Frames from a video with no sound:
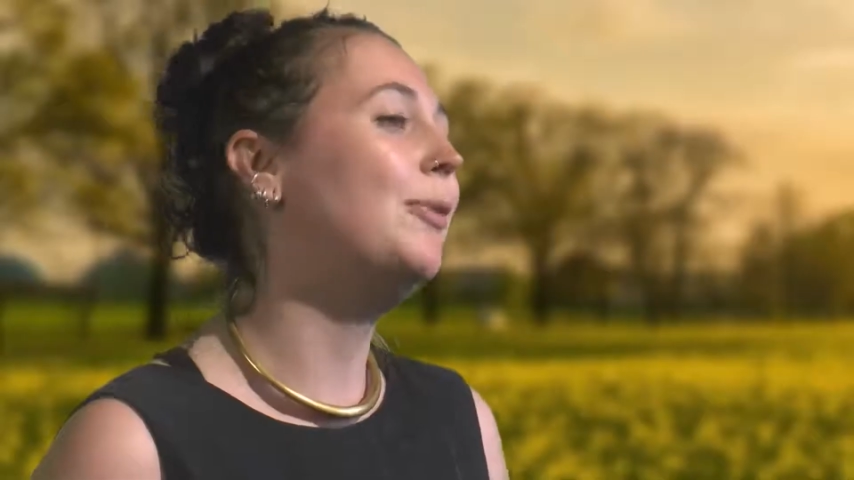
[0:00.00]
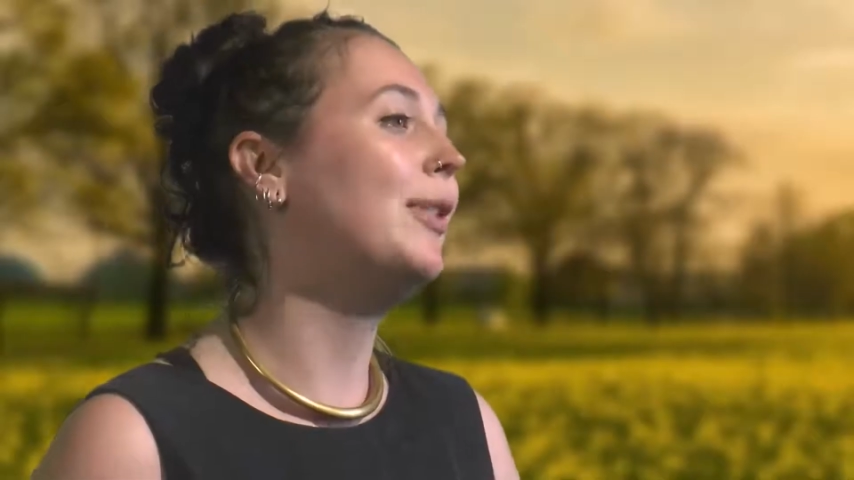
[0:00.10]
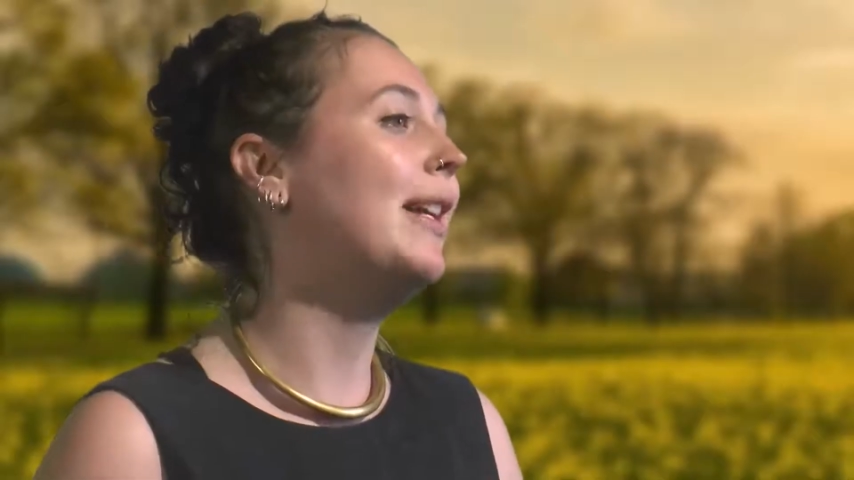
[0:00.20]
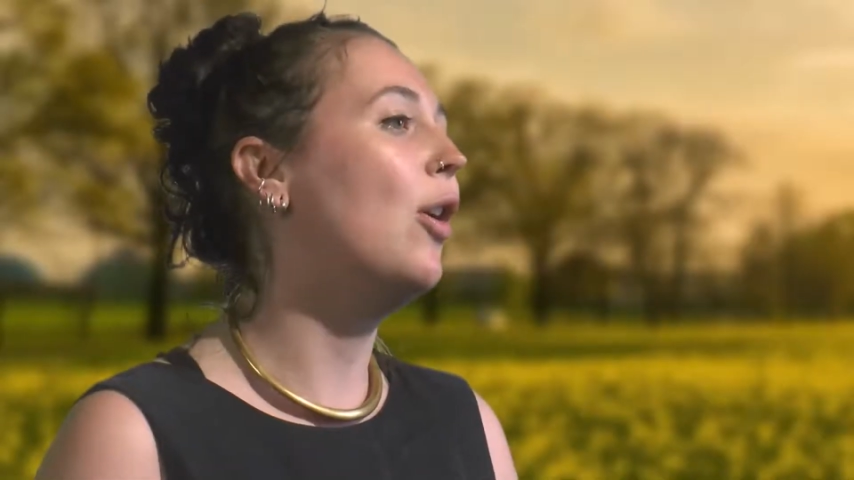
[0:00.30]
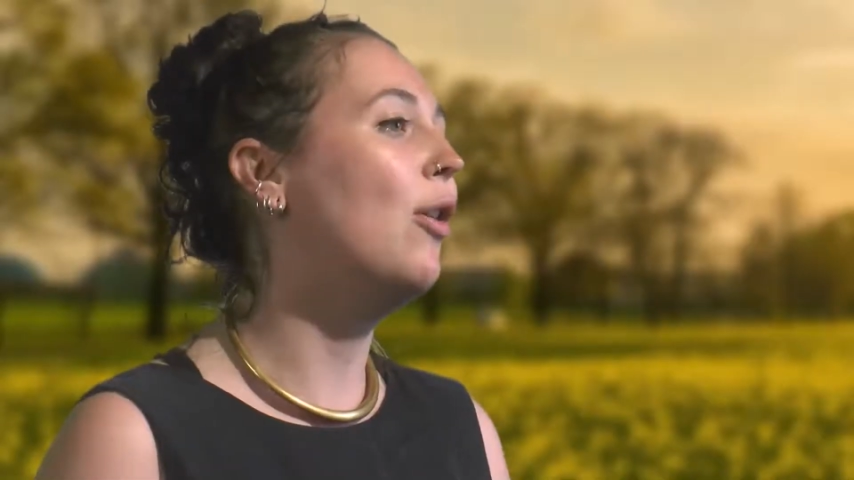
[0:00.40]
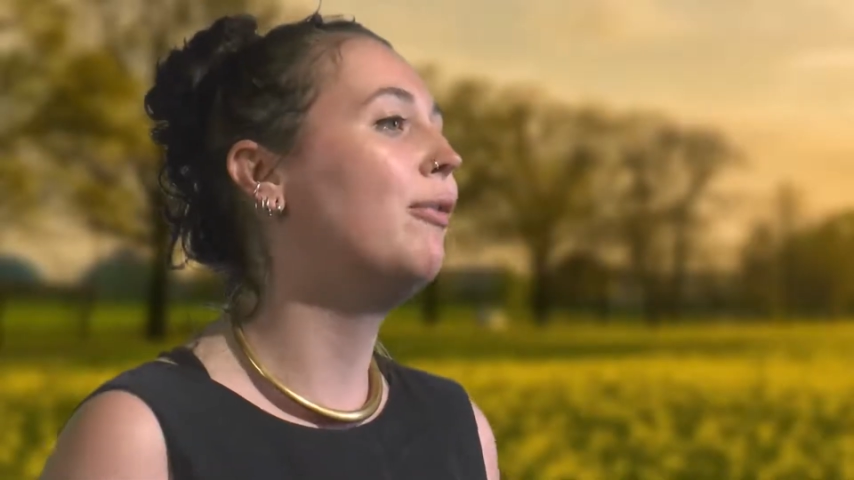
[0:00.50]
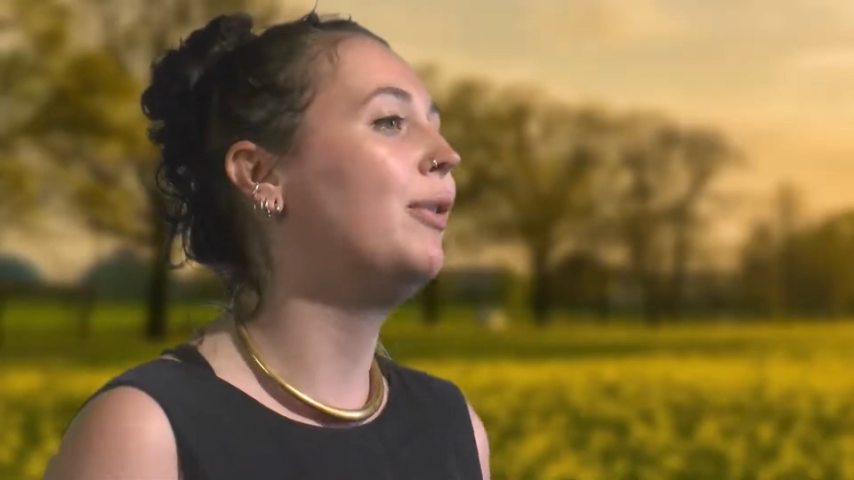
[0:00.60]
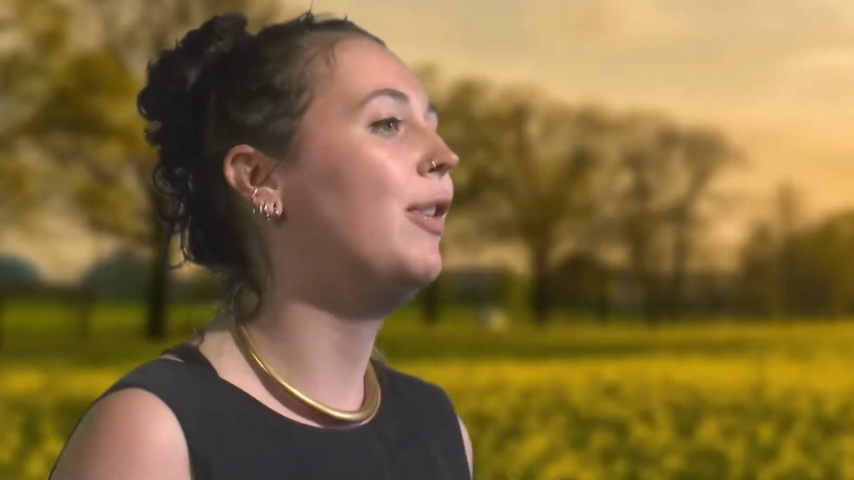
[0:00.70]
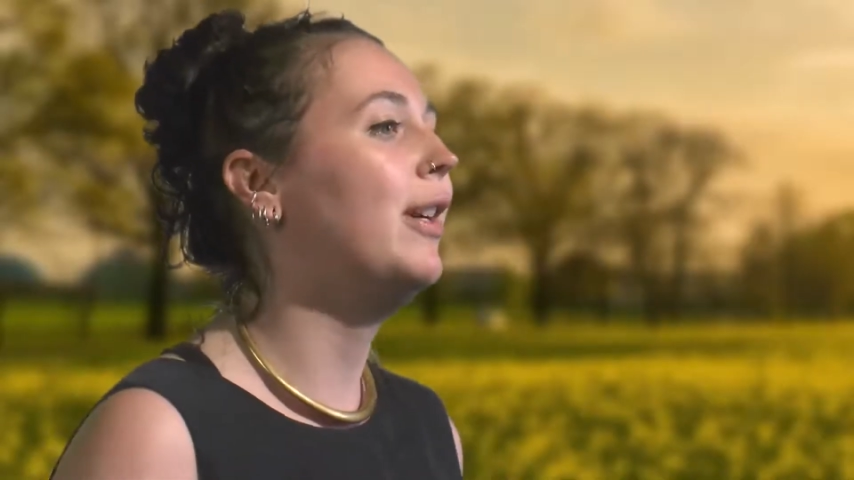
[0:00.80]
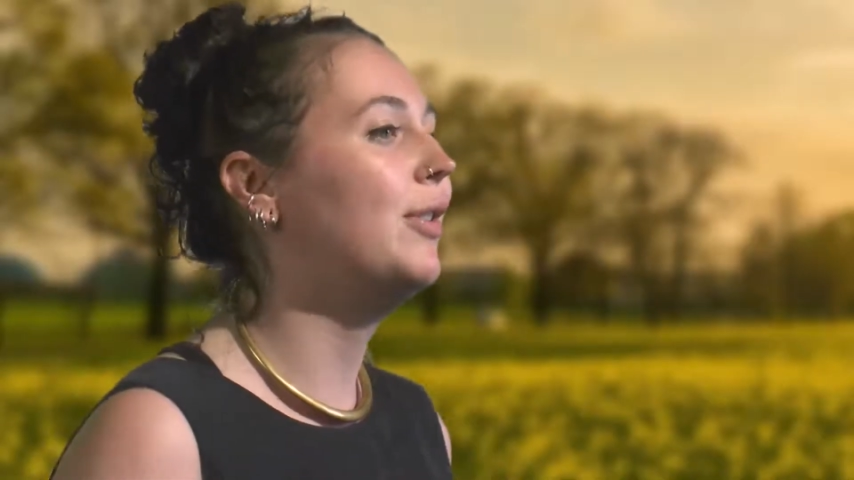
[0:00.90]
hopefully
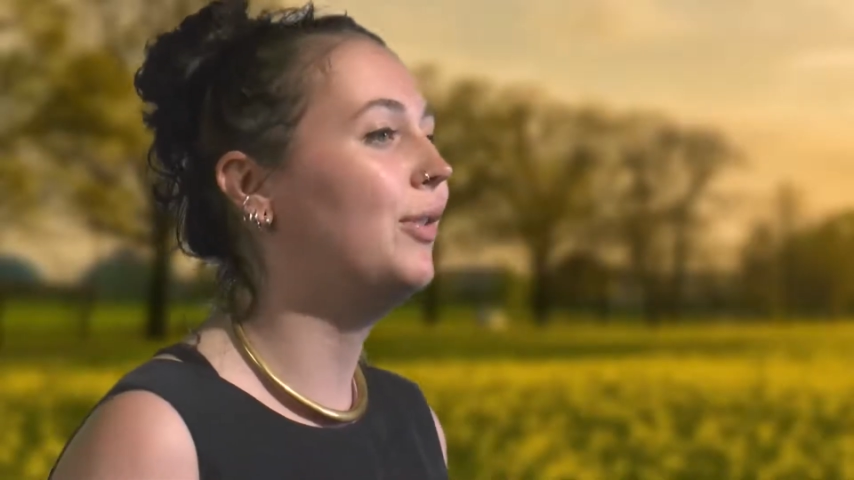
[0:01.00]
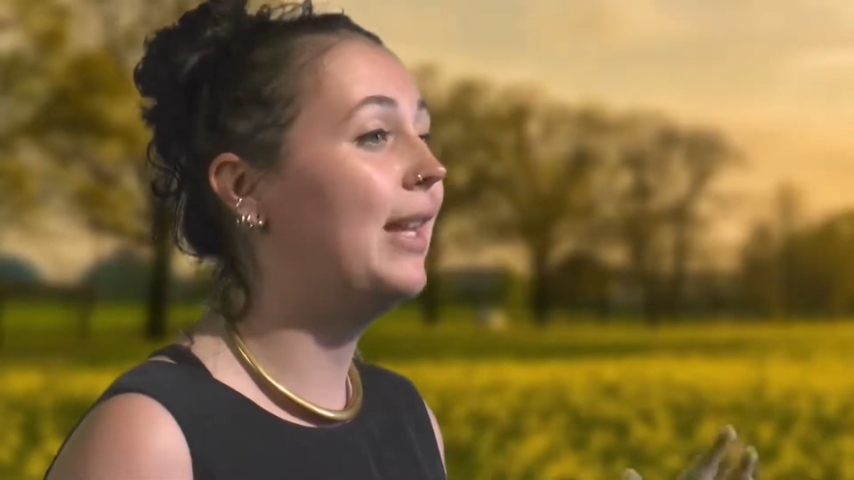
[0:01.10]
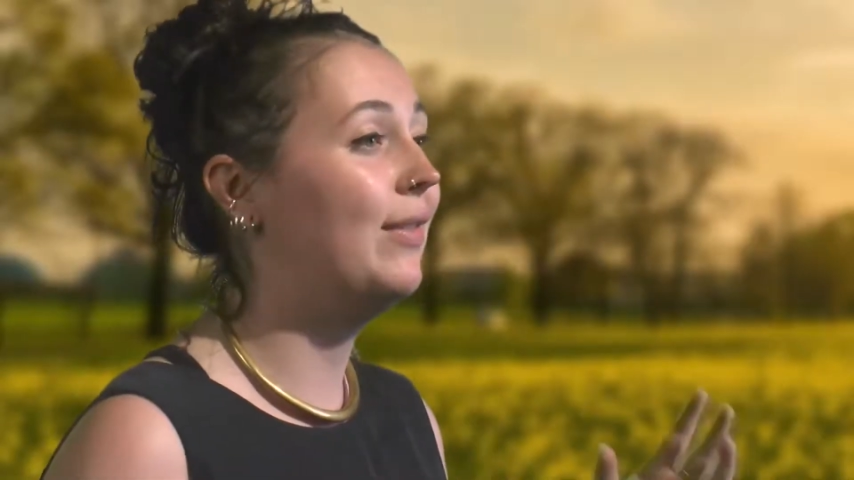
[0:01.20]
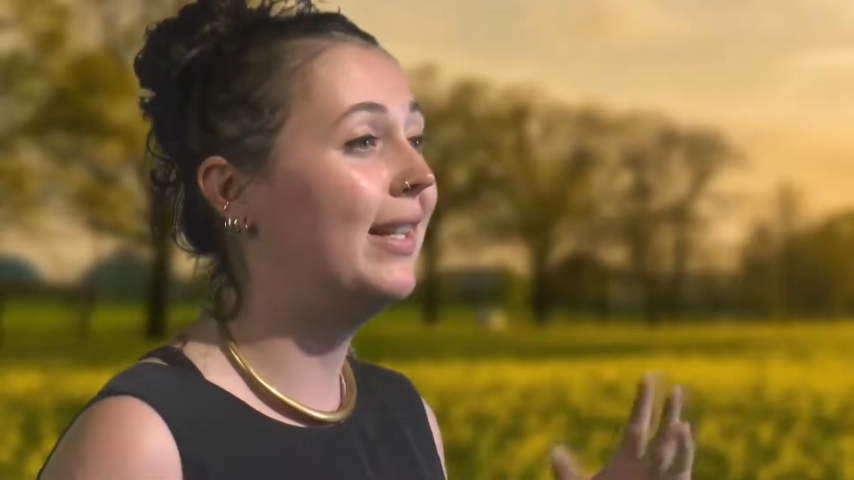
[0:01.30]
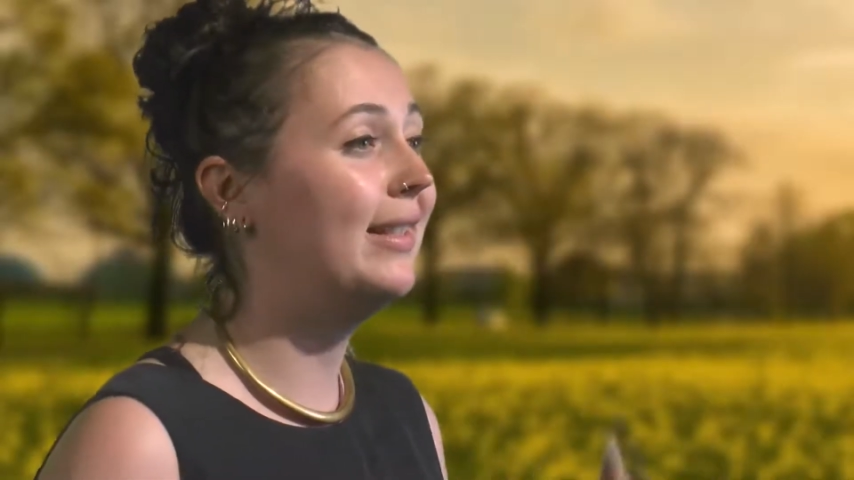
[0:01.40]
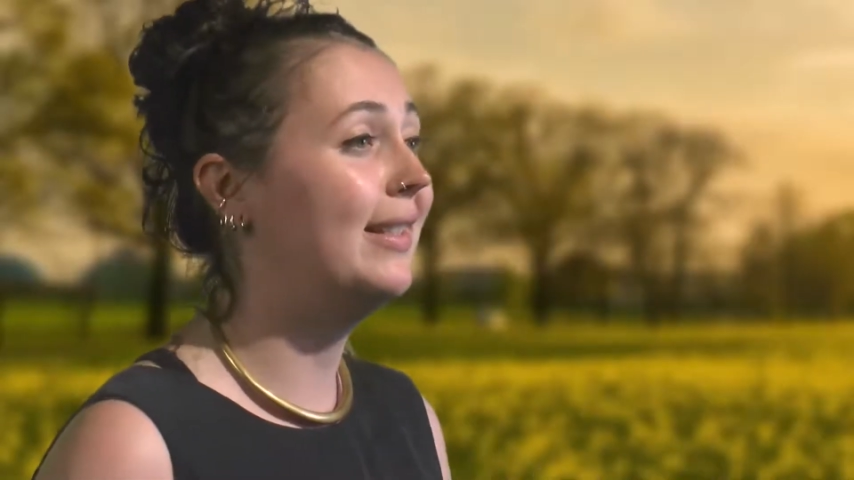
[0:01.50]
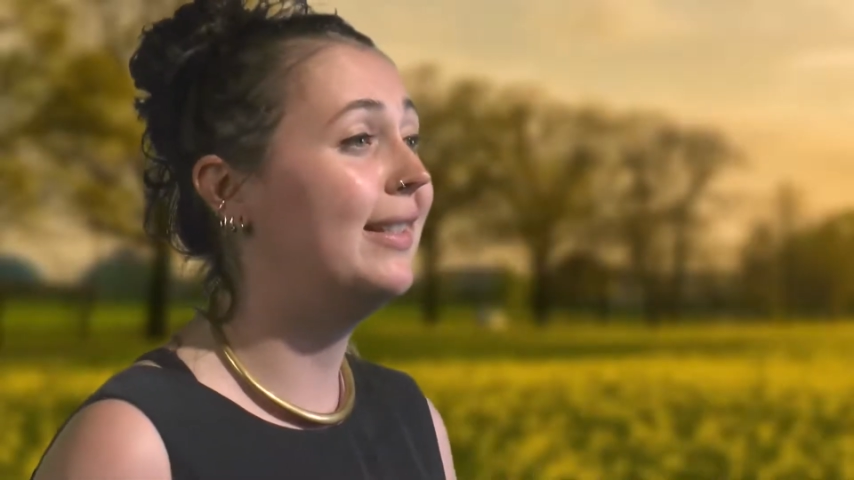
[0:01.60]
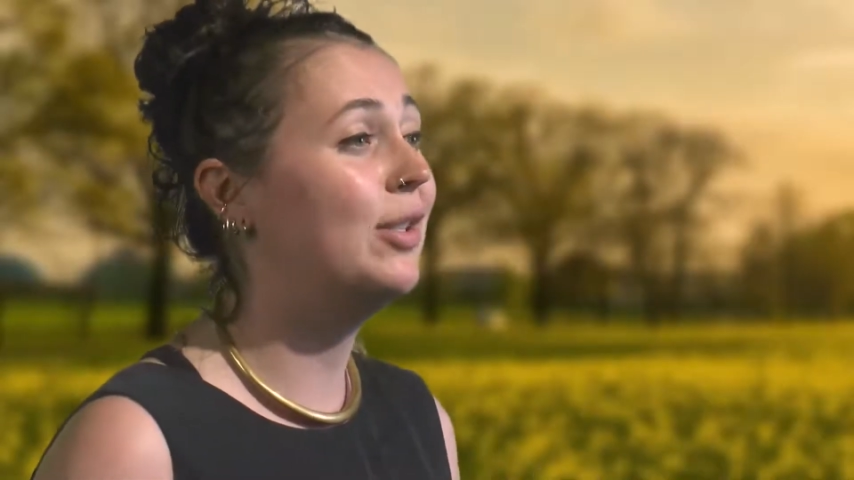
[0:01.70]
offer advice on navigating